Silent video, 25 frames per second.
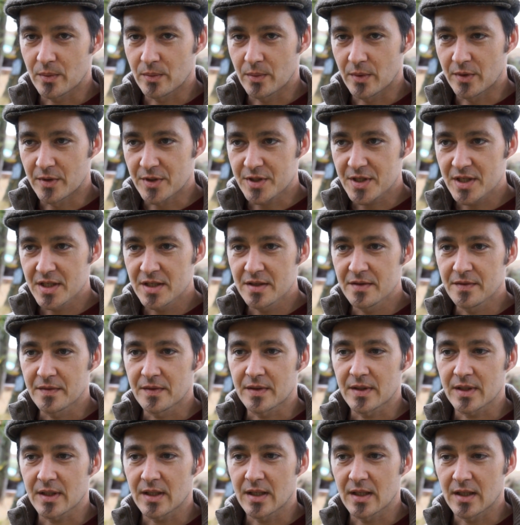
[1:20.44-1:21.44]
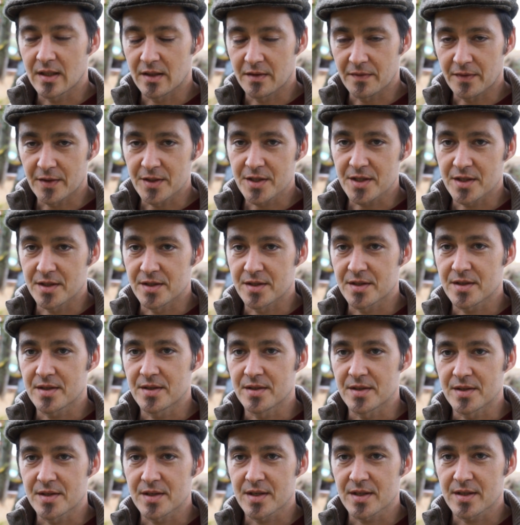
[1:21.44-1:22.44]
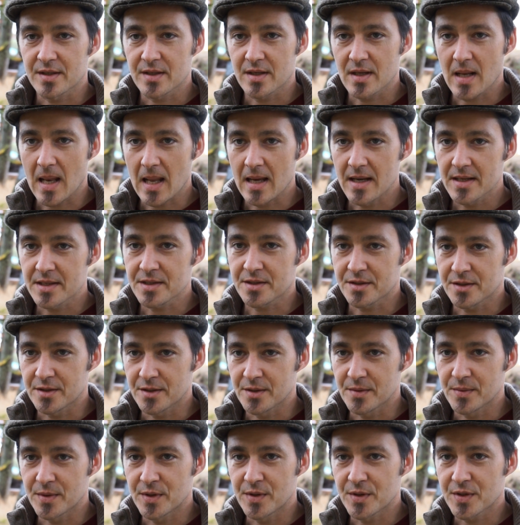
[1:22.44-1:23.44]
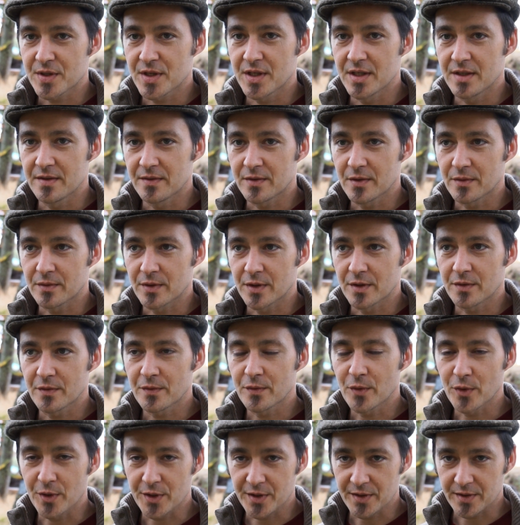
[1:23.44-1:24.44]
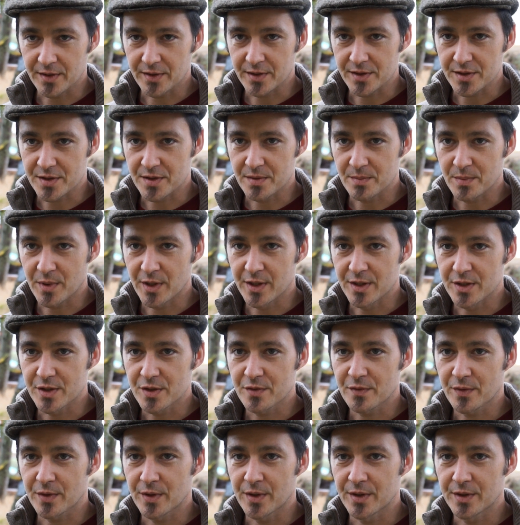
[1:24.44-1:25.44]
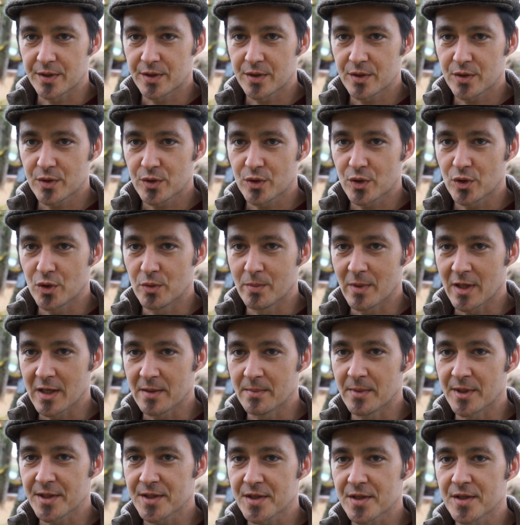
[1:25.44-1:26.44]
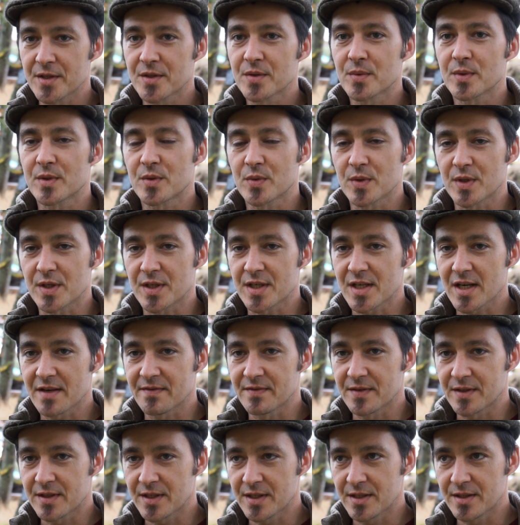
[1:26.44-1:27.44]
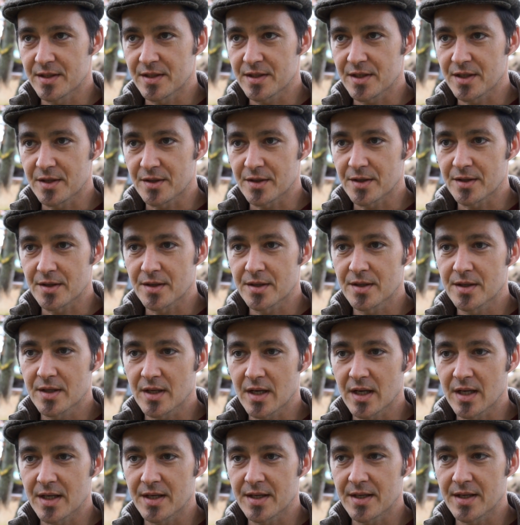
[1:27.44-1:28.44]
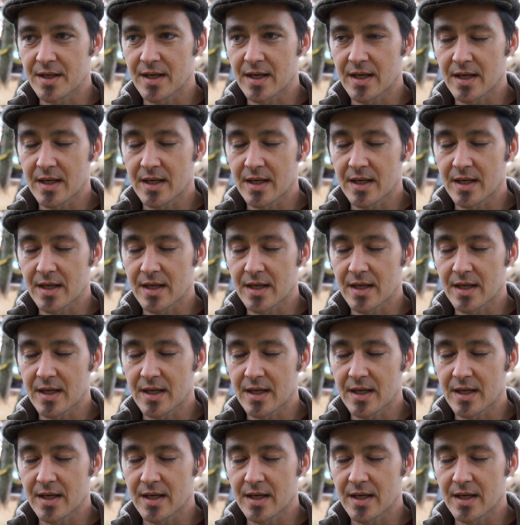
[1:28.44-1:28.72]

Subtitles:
We received, in the first instance last year, we received over £40,000 for the 2 minibuses, which was a 17-seater and